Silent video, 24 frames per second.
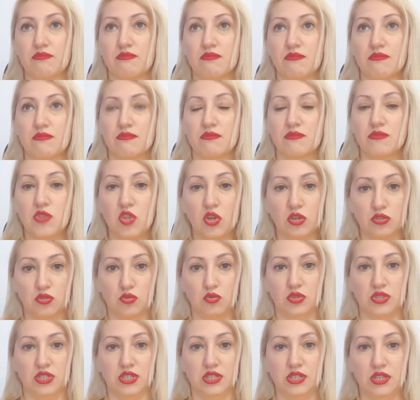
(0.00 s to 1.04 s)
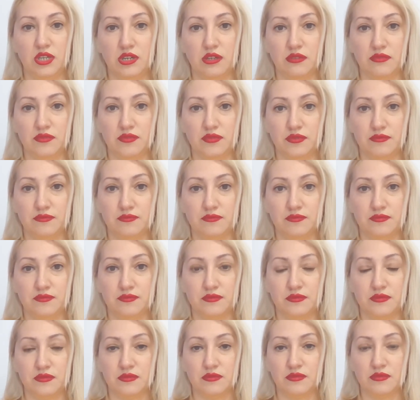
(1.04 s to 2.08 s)
not good enough,
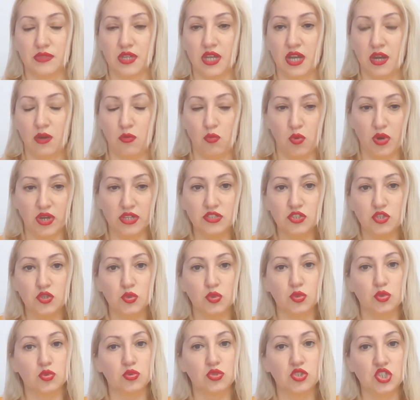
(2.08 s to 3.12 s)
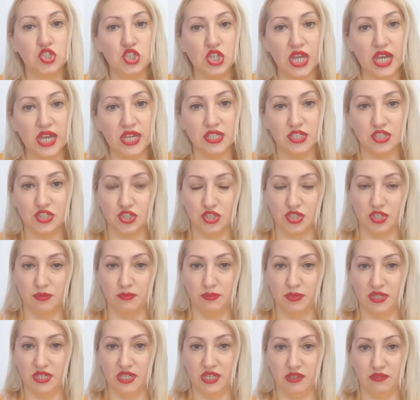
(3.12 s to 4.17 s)
I want you to challenge the
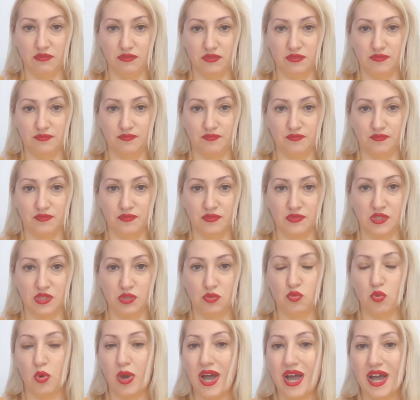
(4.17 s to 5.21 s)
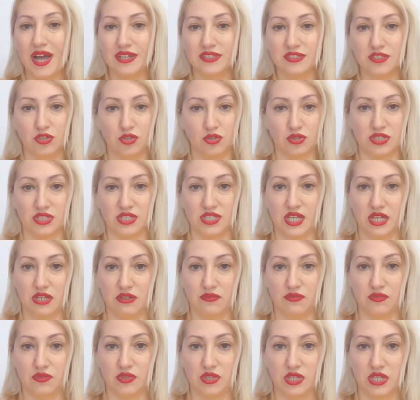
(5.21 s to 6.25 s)
belief, to ask yourself.
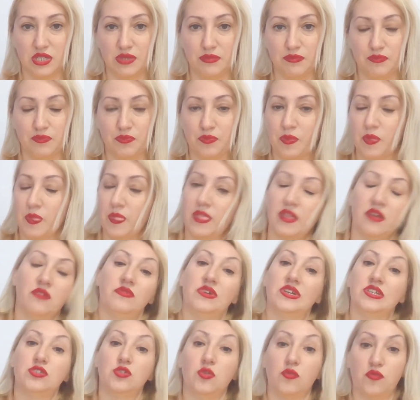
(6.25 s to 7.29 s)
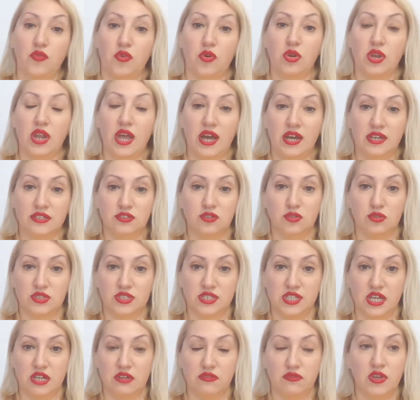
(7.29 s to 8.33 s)
First of all, ask
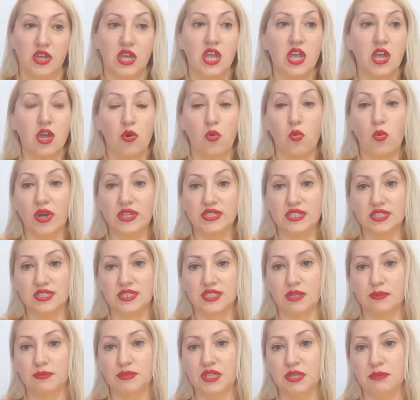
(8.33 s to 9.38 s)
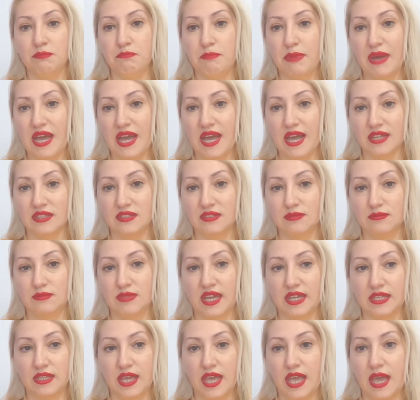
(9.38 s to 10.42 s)
yourself, what is something bad
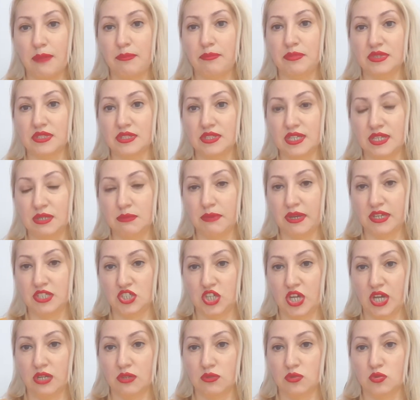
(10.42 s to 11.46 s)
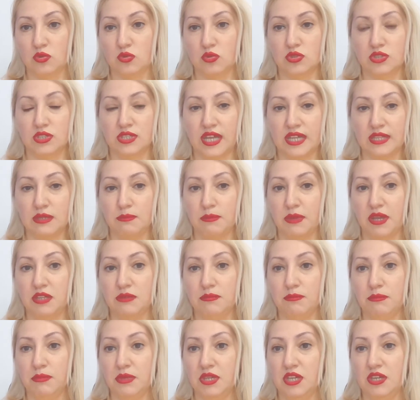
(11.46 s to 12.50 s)
that happened in my childhood that made
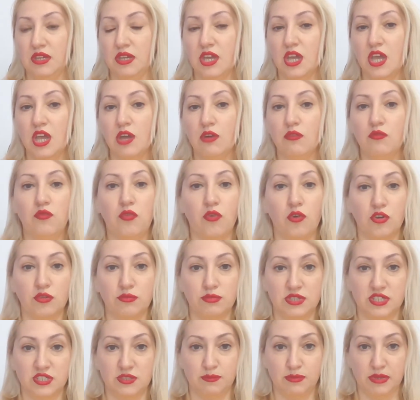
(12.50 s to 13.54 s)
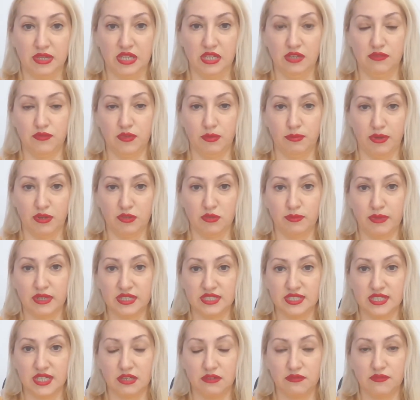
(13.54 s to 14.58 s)
me form this belief about
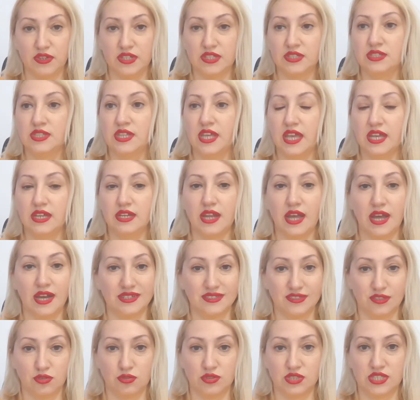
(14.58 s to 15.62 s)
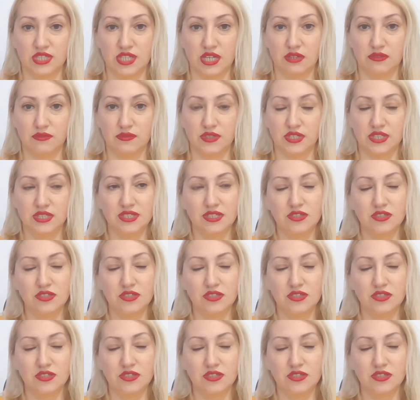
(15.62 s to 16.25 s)
myself? And then ask yourself, is it